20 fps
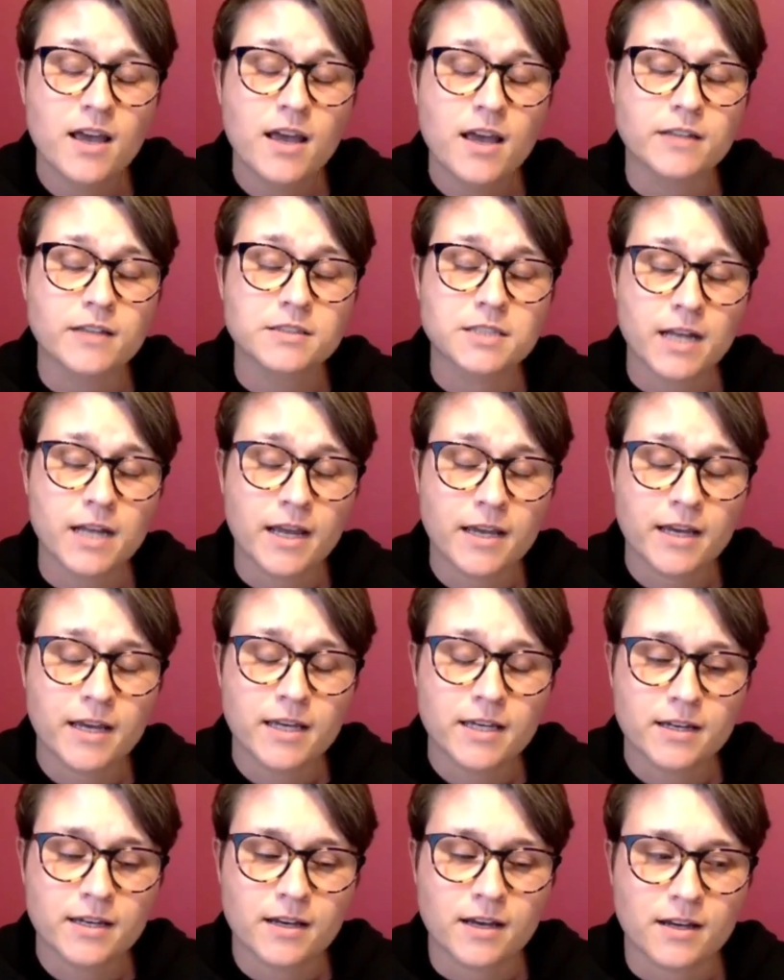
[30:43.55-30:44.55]
And
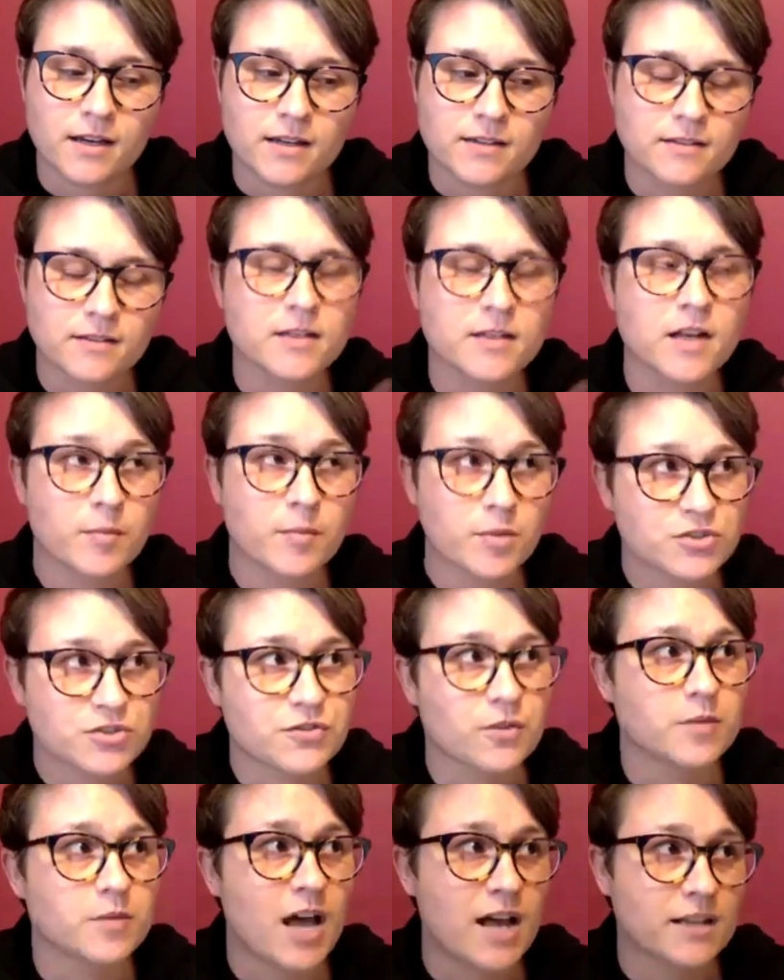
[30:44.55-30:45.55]
today, the numbers
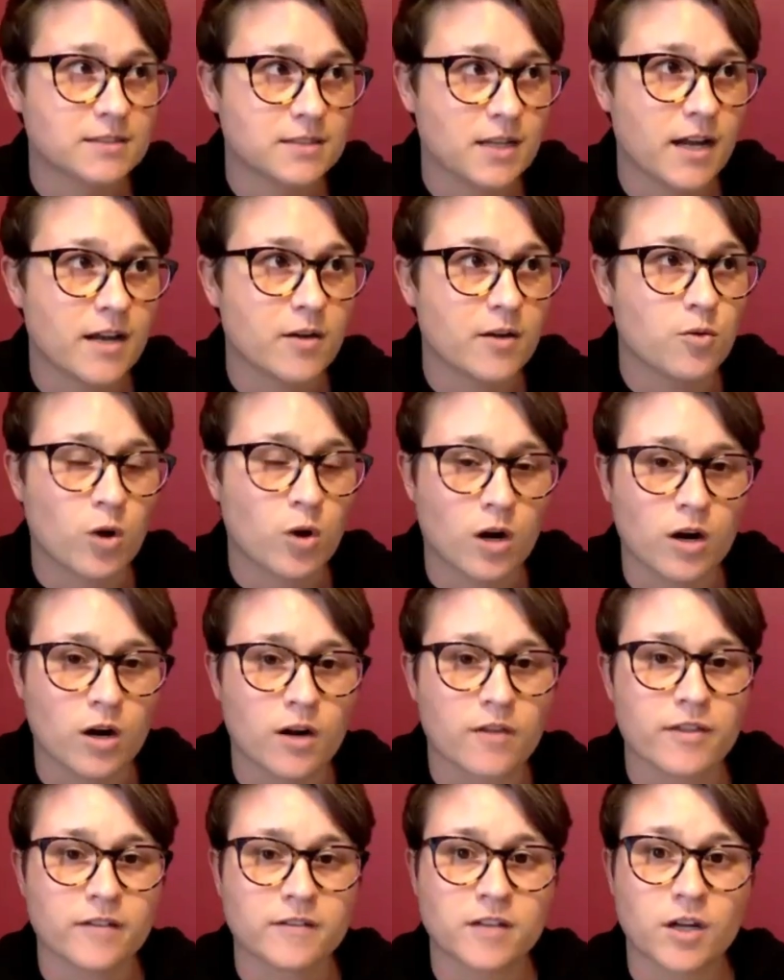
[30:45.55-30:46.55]
from last night were
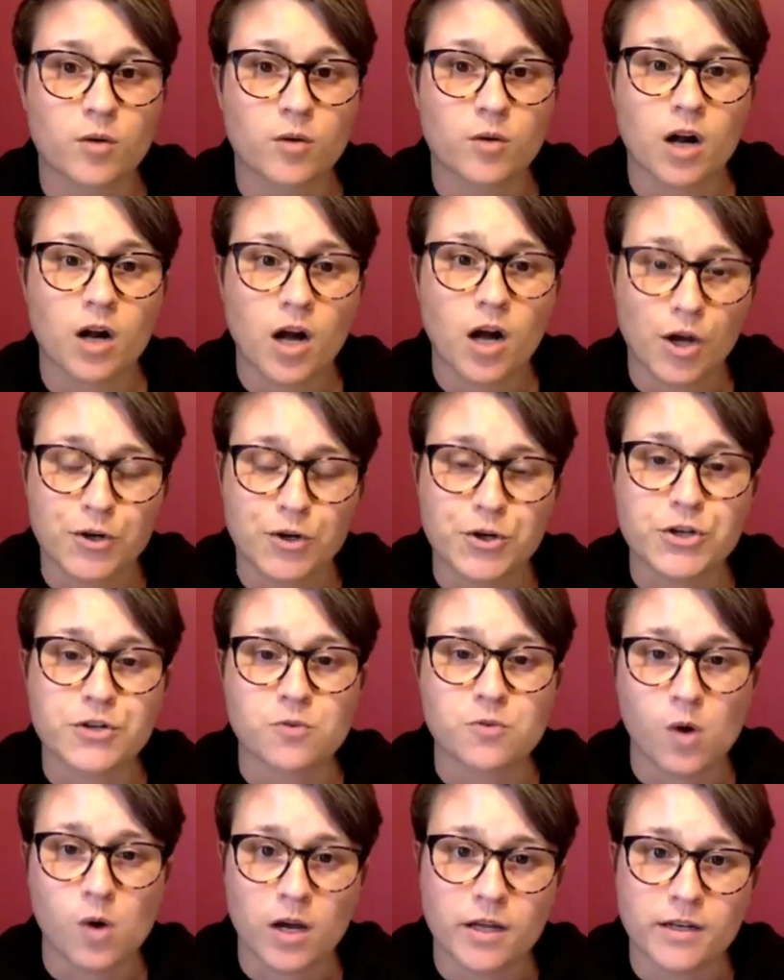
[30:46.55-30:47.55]
that there were
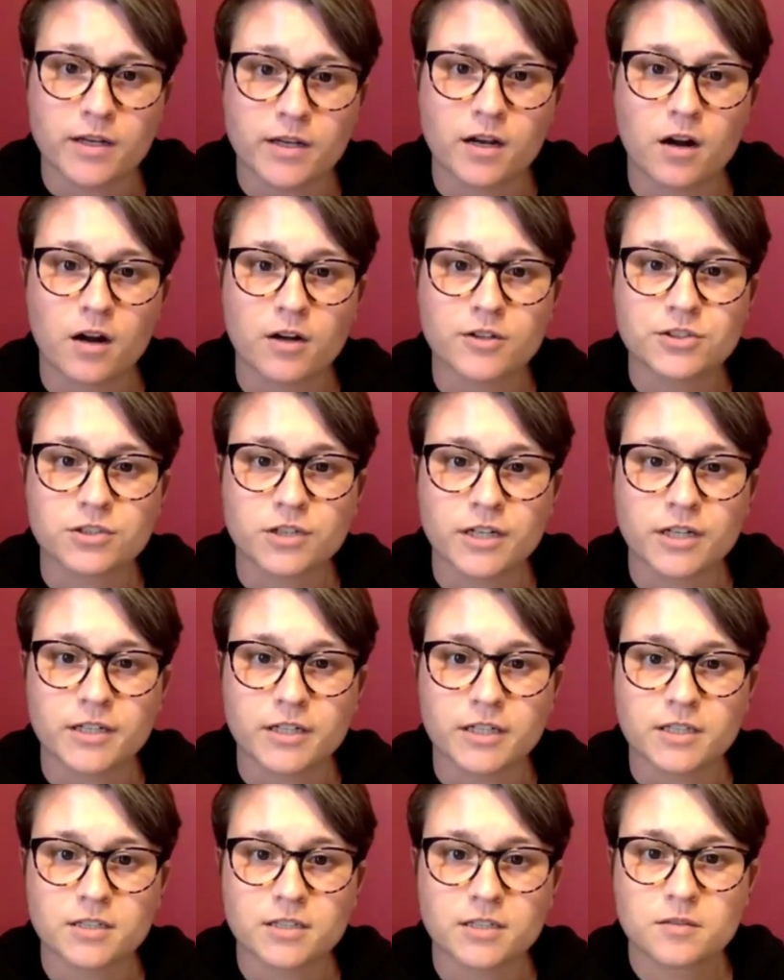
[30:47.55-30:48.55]
101
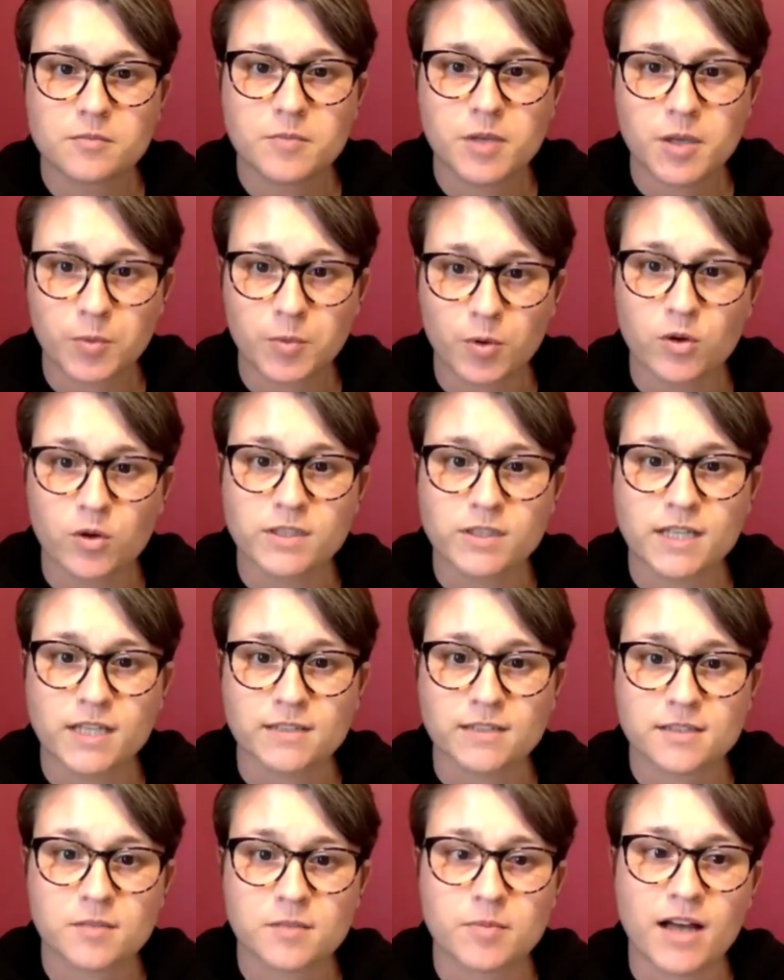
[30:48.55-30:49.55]
incarcerated people who had
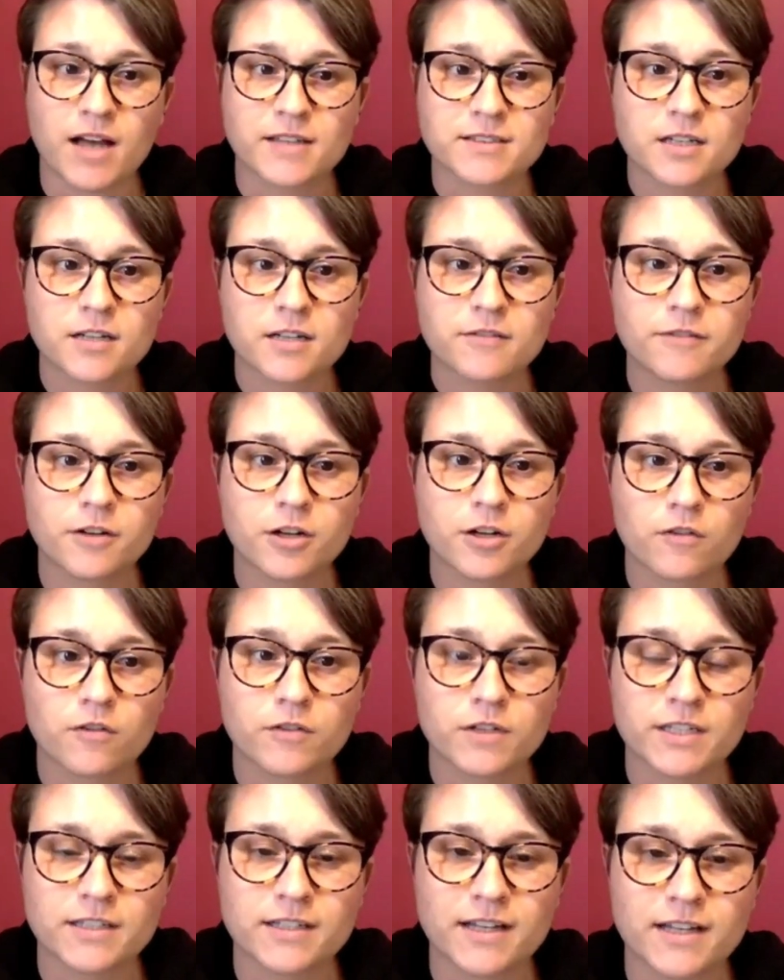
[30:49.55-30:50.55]
tested positive for
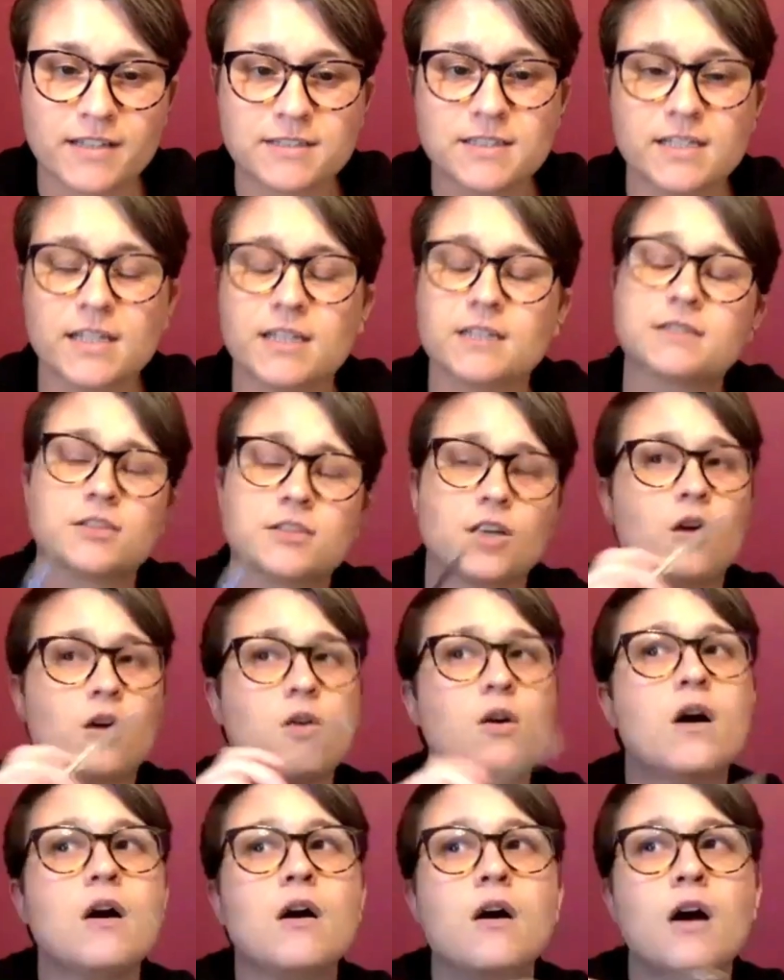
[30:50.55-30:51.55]
COVID-19. So
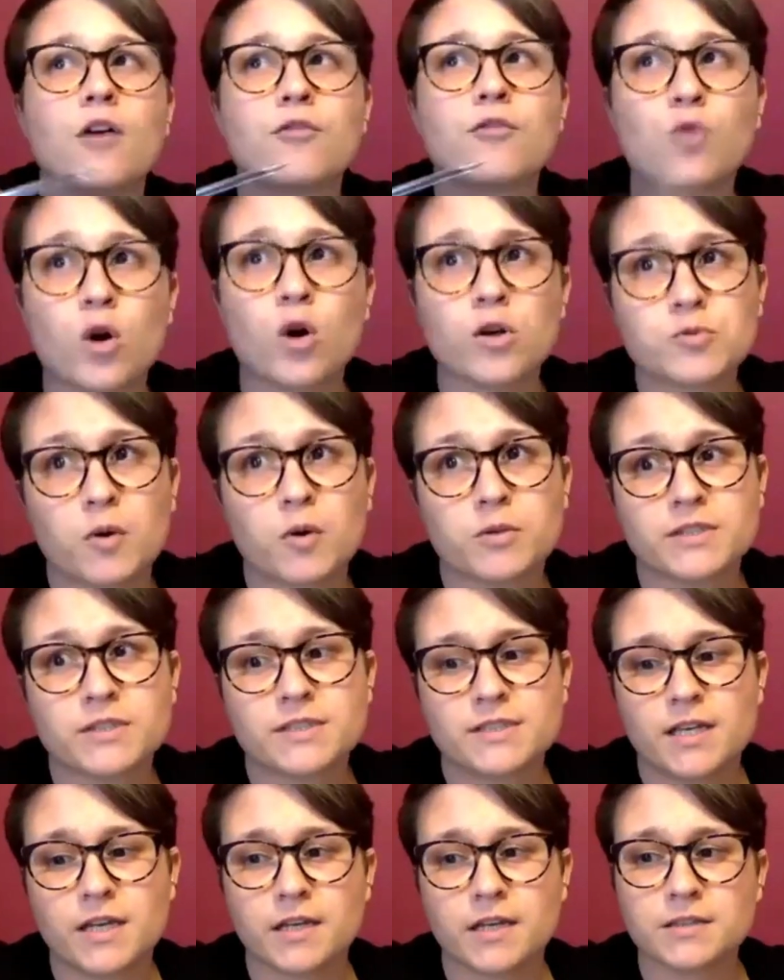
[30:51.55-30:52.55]
of course, what we're
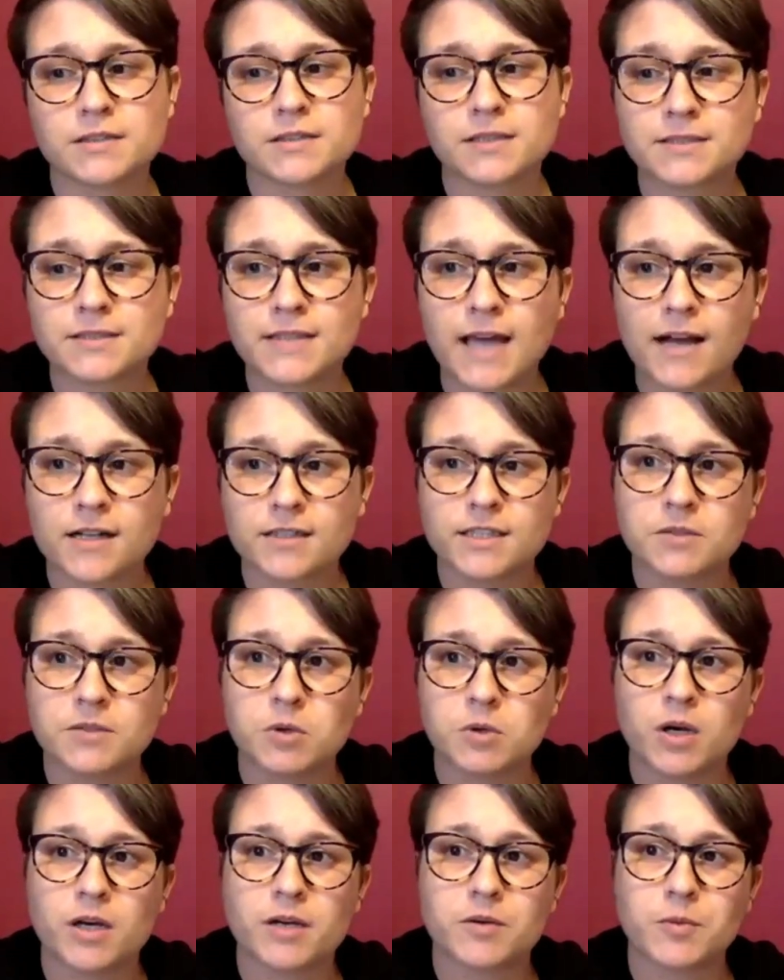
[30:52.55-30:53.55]
seeing is exactly
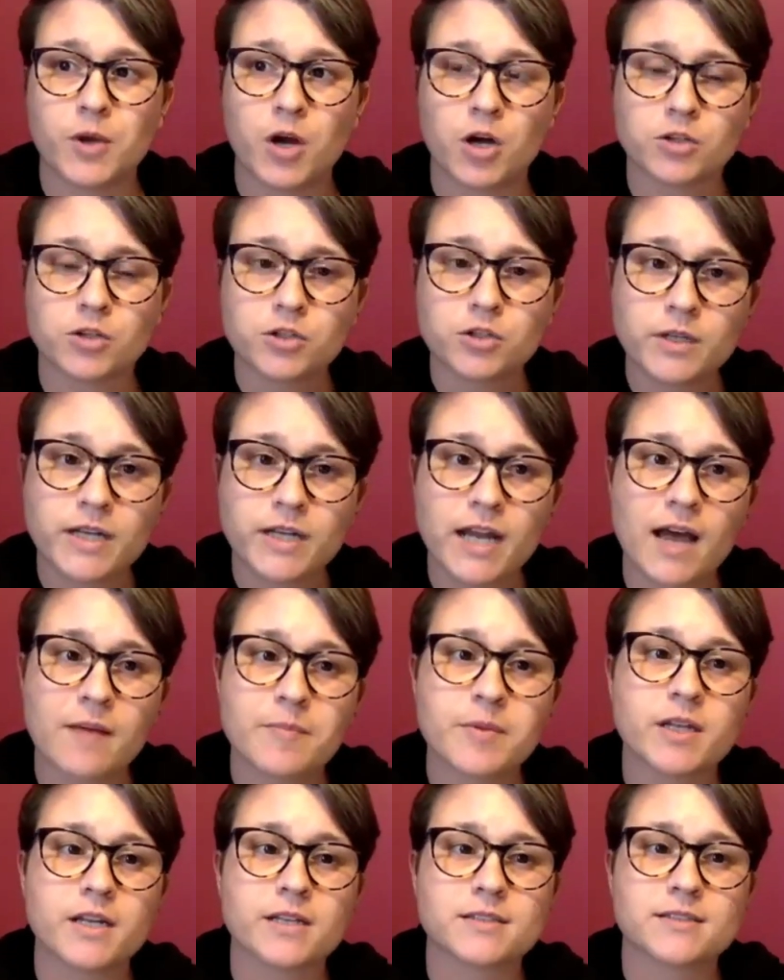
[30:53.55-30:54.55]
what we all knew would
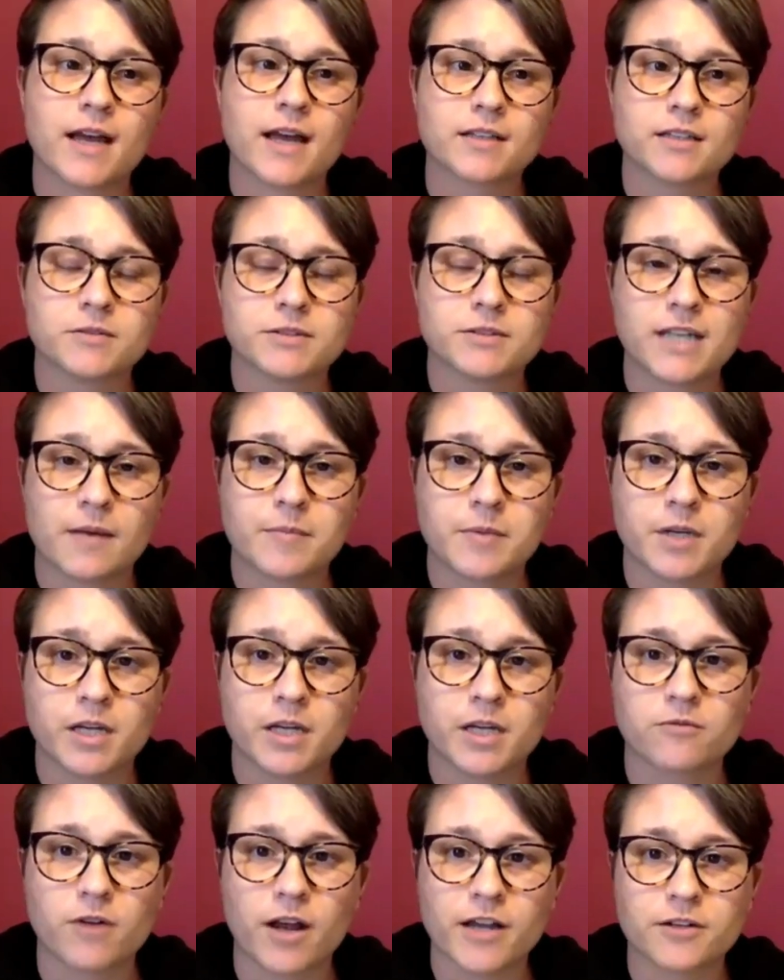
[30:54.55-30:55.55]
happen, exactly what's happening
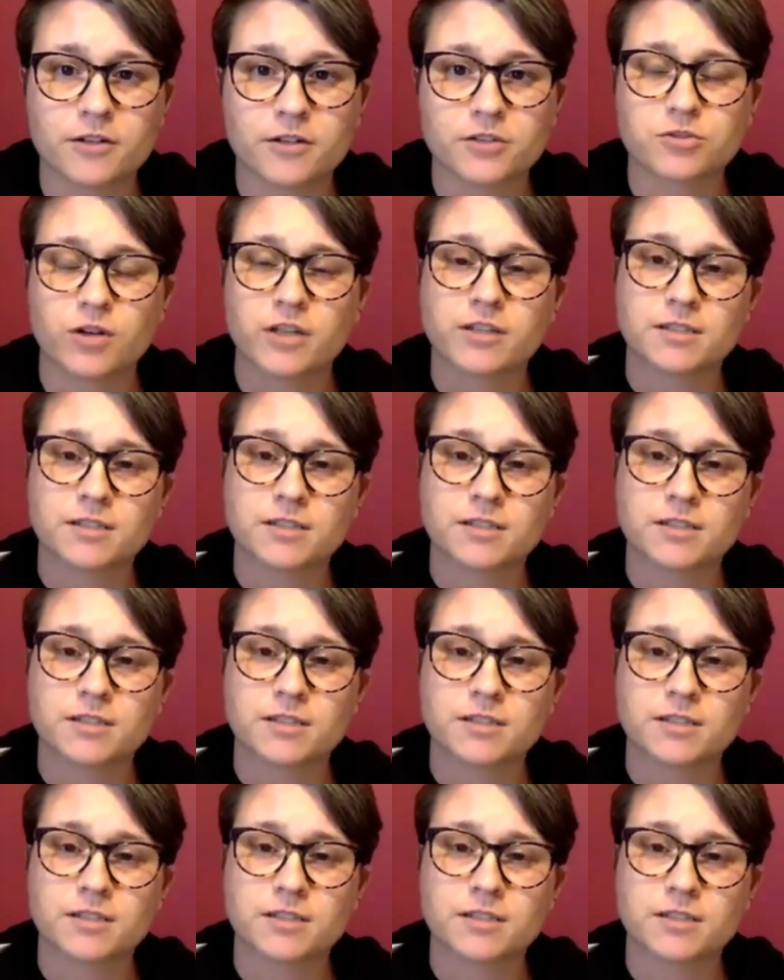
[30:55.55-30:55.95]
in Rikers, right?